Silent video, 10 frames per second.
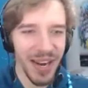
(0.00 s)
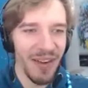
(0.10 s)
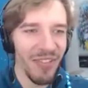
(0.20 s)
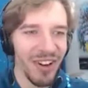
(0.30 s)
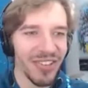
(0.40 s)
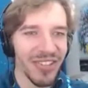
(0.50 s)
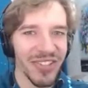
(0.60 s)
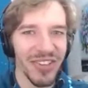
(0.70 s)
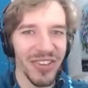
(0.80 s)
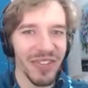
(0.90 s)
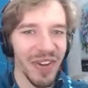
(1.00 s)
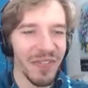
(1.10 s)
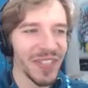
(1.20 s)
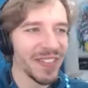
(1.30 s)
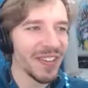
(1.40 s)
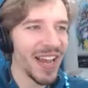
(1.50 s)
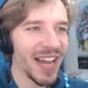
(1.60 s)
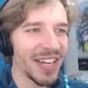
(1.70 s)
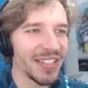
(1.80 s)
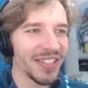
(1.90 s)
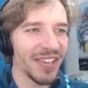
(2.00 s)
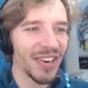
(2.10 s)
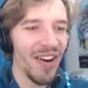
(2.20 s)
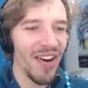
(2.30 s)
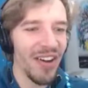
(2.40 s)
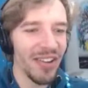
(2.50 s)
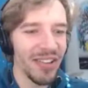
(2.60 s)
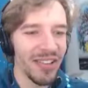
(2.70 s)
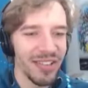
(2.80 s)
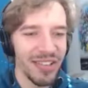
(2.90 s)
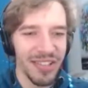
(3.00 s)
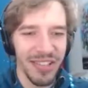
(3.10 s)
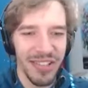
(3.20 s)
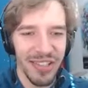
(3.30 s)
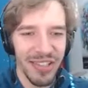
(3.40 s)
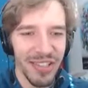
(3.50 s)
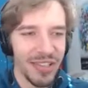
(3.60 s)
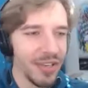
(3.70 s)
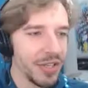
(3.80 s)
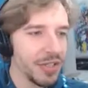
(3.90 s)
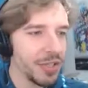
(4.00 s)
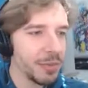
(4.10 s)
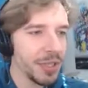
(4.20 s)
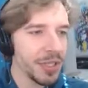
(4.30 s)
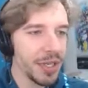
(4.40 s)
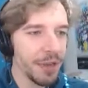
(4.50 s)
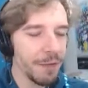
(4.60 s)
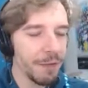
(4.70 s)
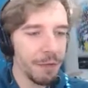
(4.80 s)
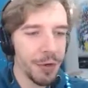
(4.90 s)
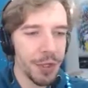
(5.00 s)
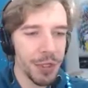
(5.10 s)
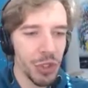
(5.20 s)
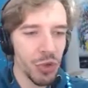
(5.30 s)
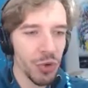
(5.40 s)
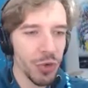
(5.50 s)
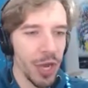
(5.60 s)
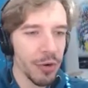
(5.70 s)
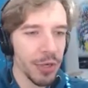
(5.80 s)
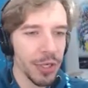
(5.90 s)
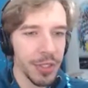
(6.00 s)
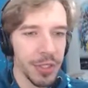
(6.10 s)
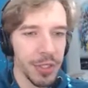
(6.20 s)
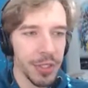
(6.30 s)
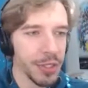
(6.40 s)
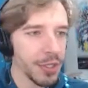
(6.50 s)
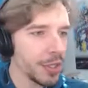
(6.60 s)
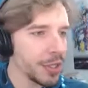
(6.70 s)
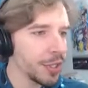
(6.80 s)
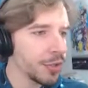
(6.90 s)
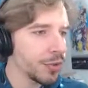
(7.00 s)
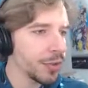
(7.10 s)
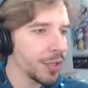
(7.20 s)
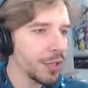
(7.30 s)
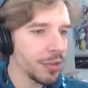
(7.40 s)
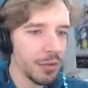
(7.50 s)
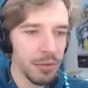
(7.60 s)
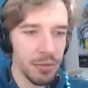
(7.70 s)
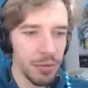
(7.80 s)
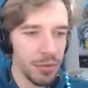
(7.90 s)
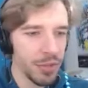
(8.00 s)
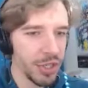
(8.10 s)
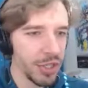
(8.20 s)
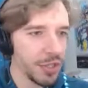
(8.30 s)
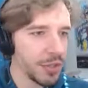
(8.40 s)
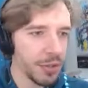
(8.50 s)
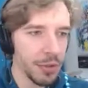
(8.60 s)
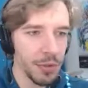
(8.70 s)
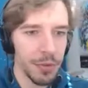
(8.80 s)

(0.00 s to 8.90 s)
I'm not concerned about Mr. Asher at all. So this just means I get free story outlets, uh, story chicklets, I don't know.